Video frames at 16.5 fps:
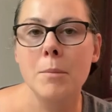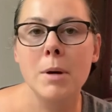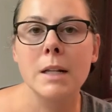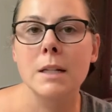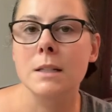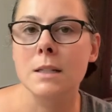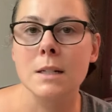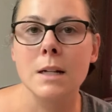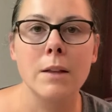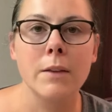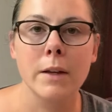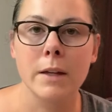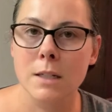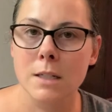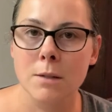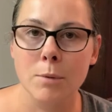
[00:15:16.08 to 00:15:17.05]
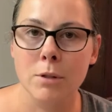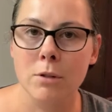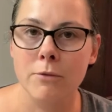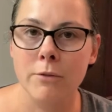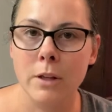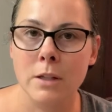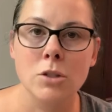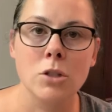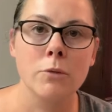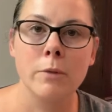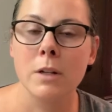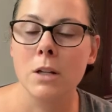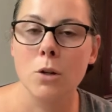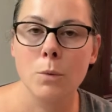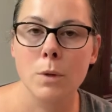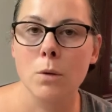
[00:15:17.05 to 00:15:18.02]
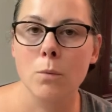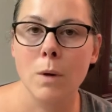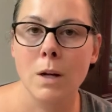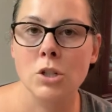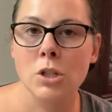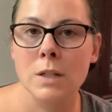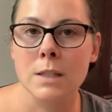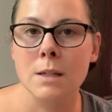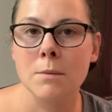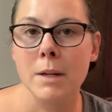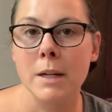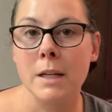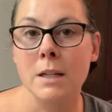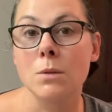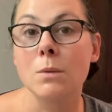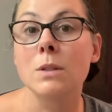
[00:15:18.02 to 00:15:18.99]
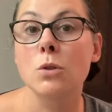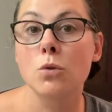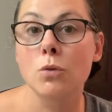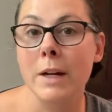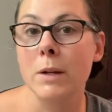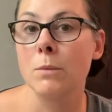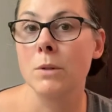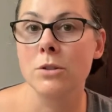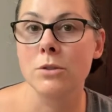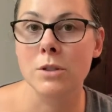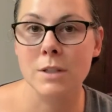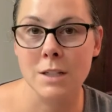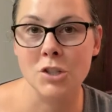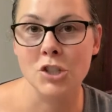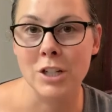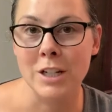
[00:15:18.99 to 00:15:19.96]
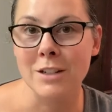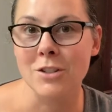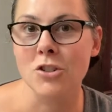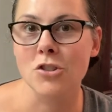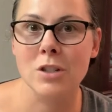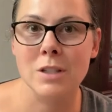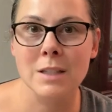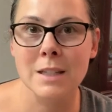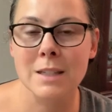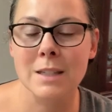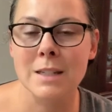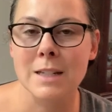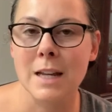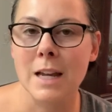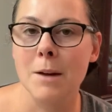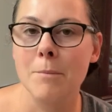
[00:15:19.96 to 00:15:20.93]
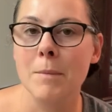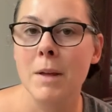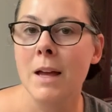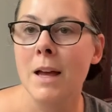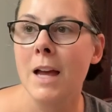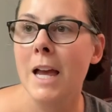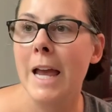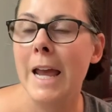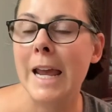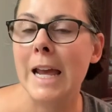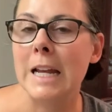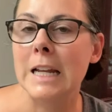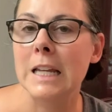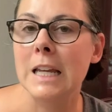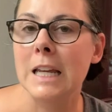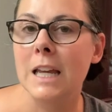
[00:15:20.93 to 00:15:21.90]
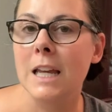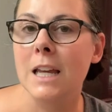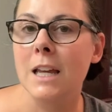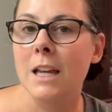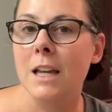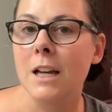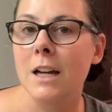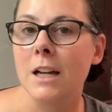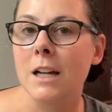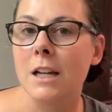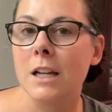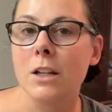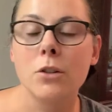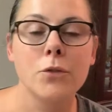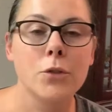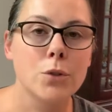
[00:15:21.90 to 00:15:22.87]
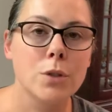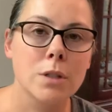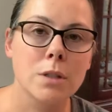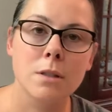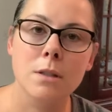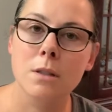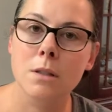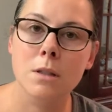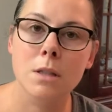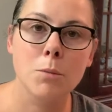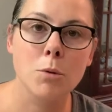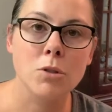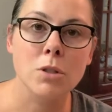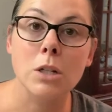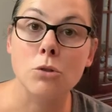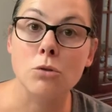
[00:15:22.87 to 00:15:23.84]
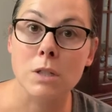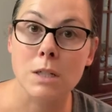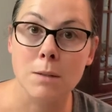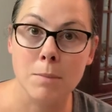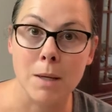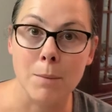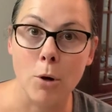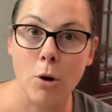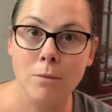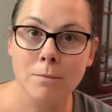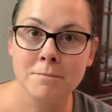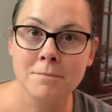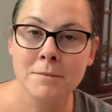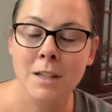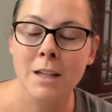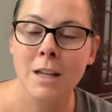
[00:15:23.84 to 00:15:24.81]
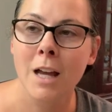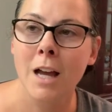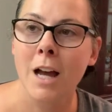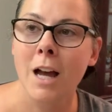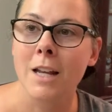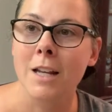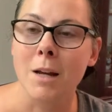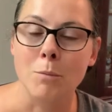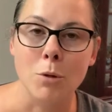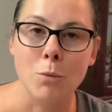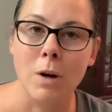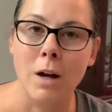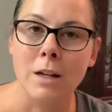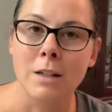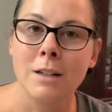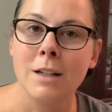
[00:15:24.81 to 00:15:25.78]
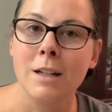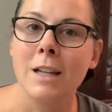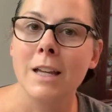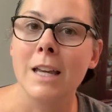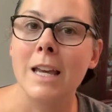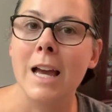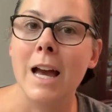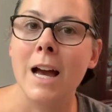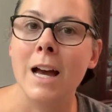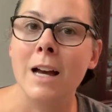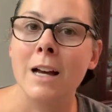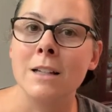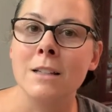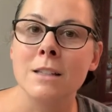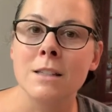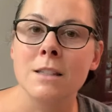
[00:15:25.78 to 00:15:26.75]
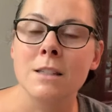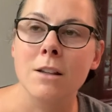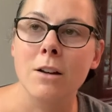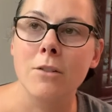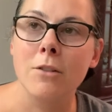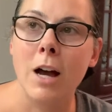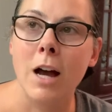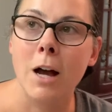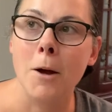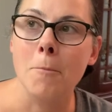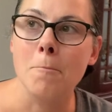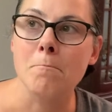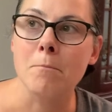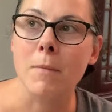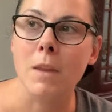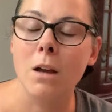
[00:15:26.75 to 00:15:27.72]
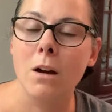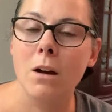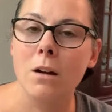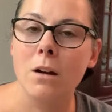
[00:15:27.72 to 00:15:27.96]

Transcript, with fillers: but it's not like a typical Flosstube video where you're watching somebody. So it's great when you're stitching to just listen to him. And he interviews the most interesting people, number one. He has, um,